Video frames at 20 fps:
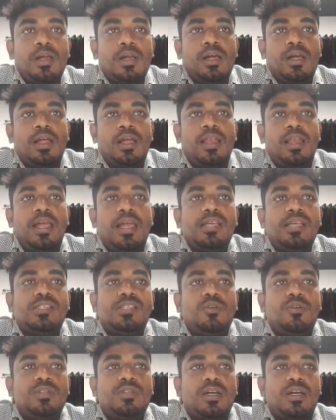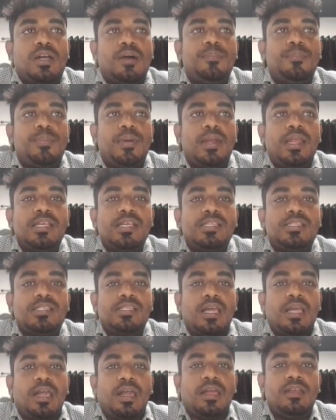lays out the company's
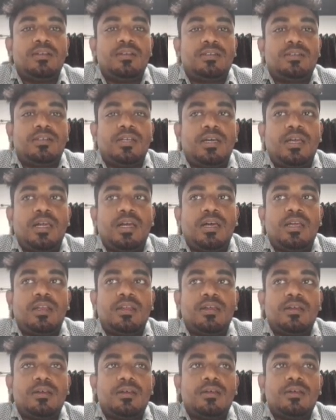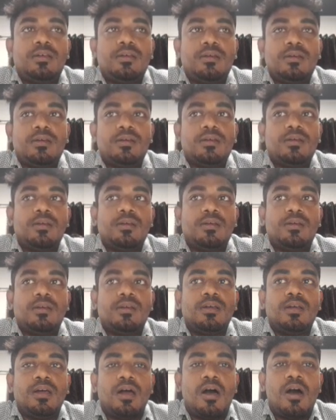entire
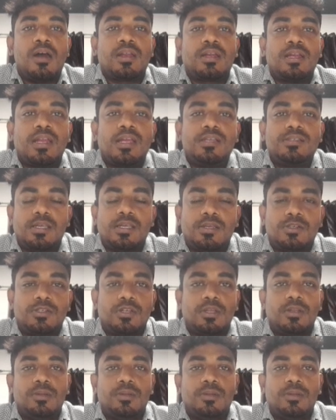organization.